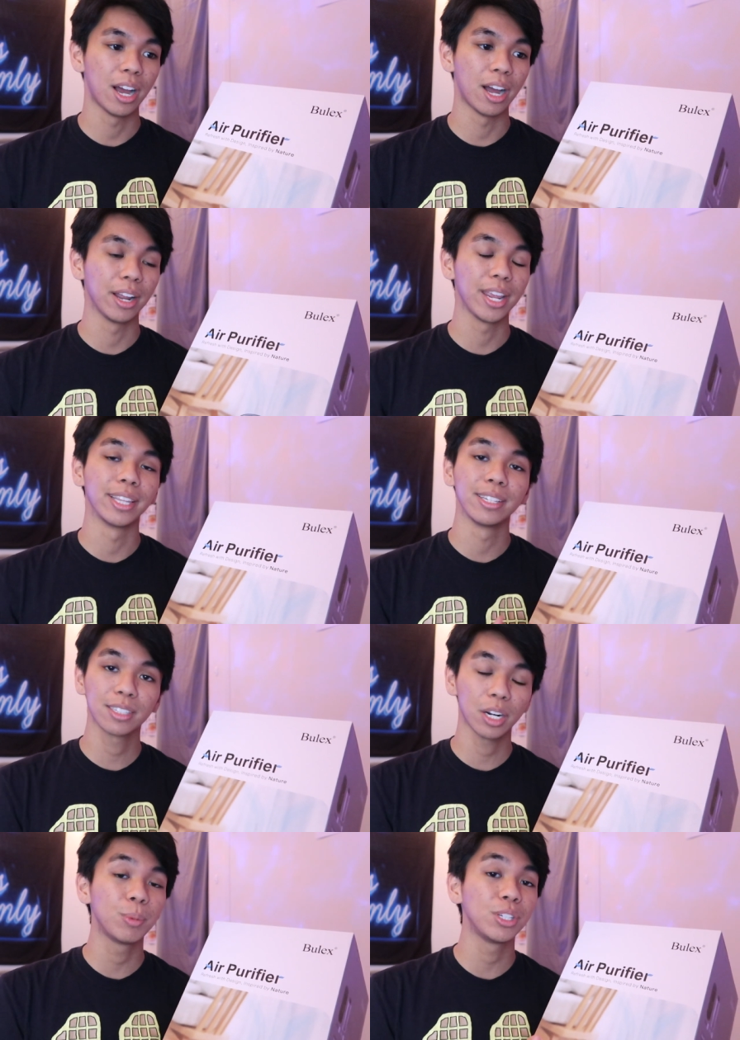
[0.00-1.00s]
Uh, yeah, this
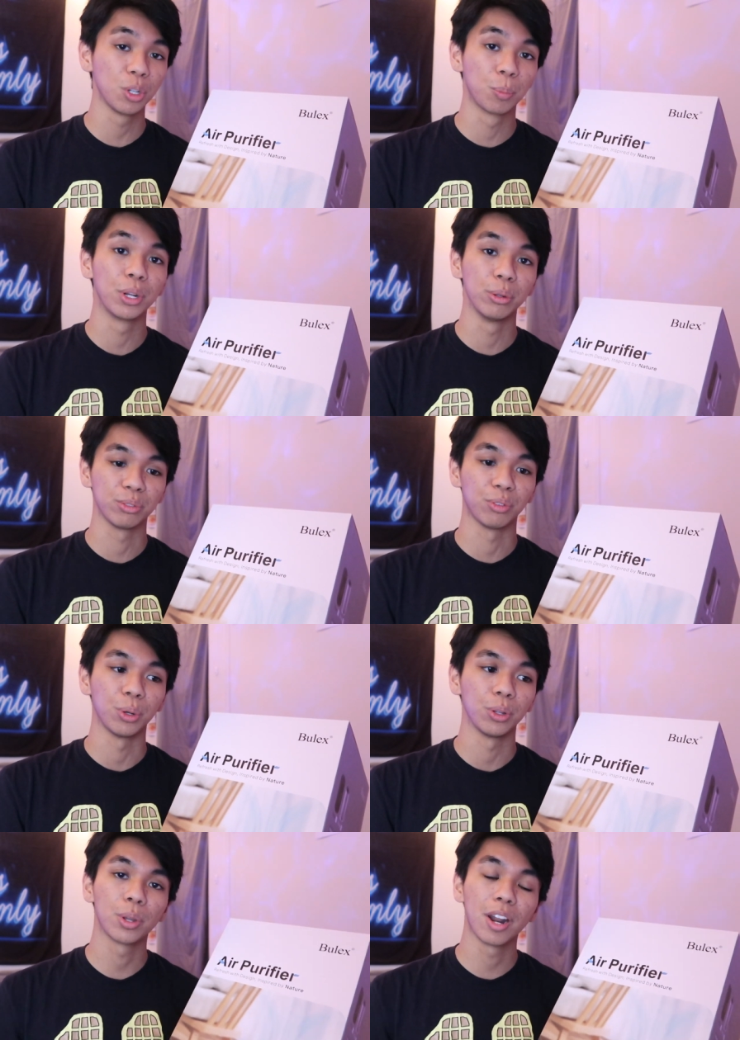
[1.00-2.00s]
is going to be super
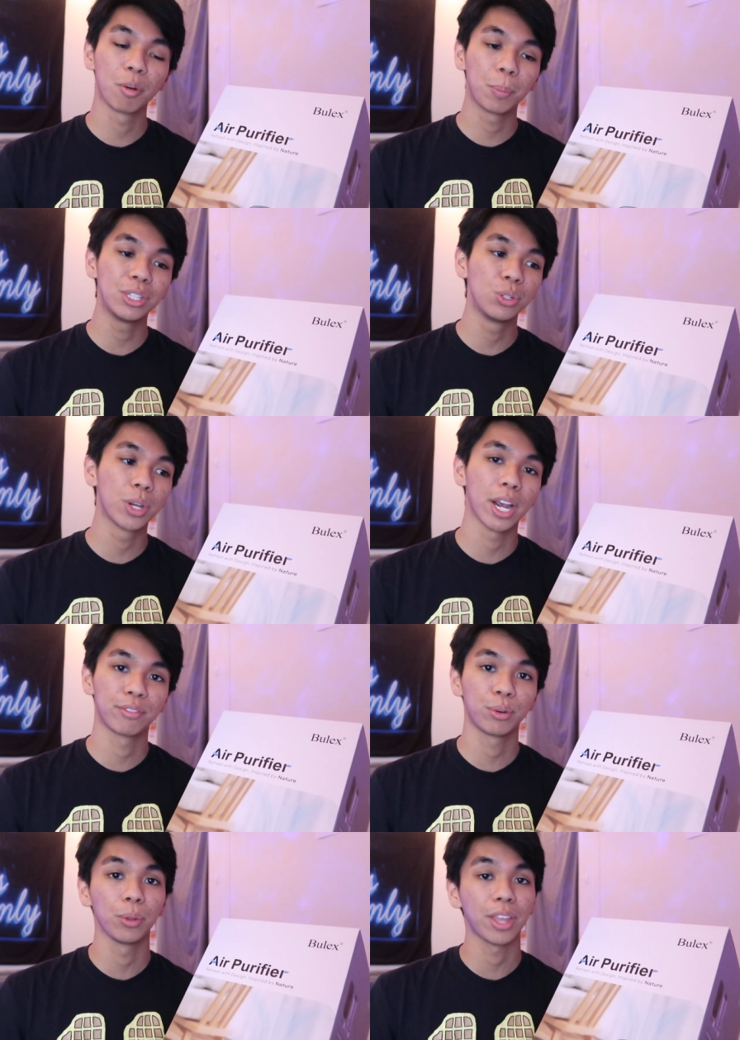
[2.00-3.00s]
useful. You can never be too
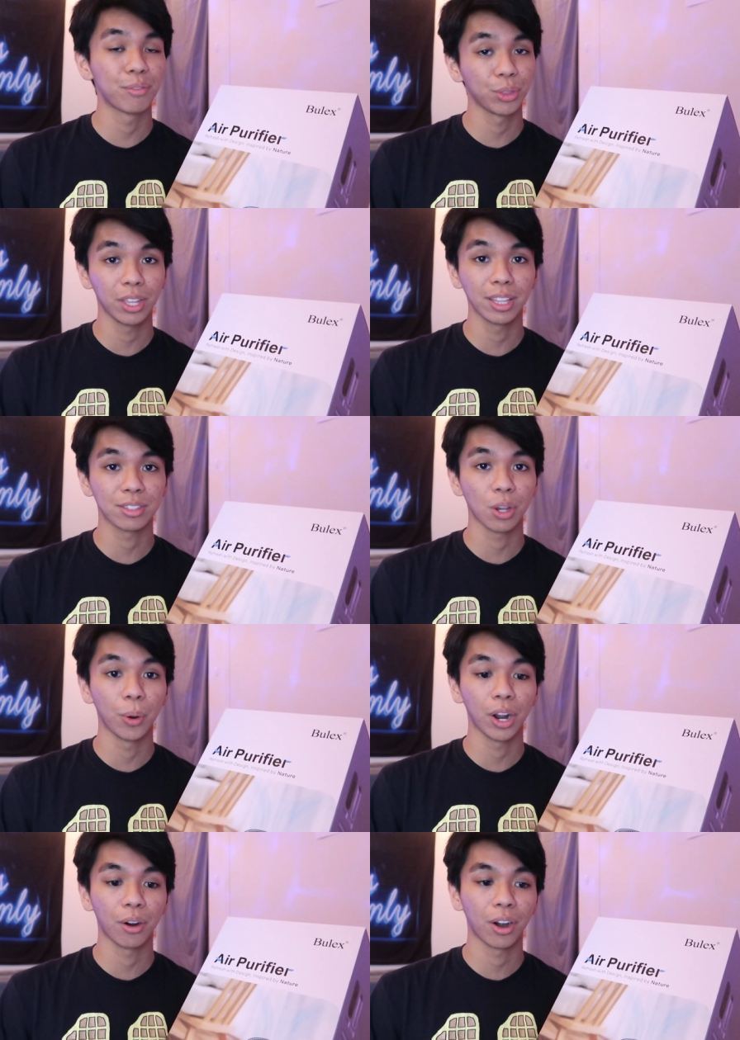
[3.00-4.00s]
careful with everything that's
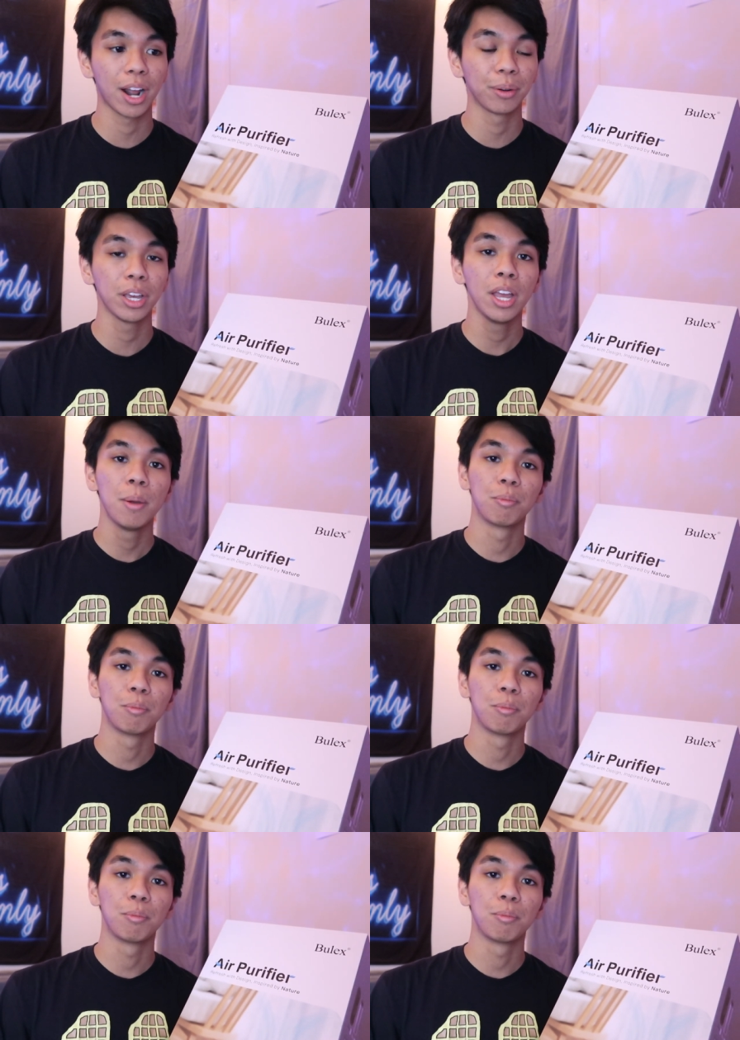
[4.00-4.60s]
going on around.